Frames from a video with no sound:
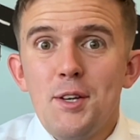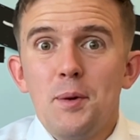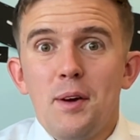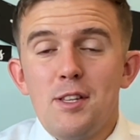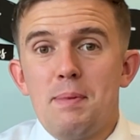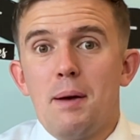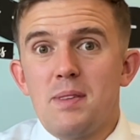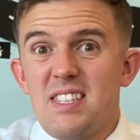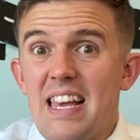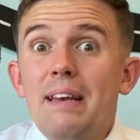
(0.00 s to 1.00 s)
who are going to be able to
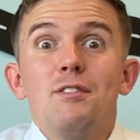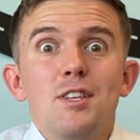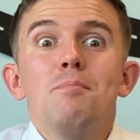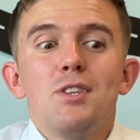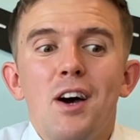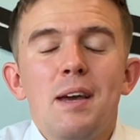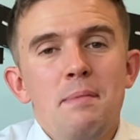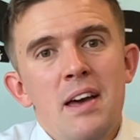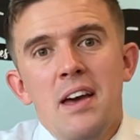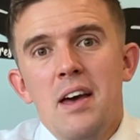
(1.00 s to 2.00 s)
save some time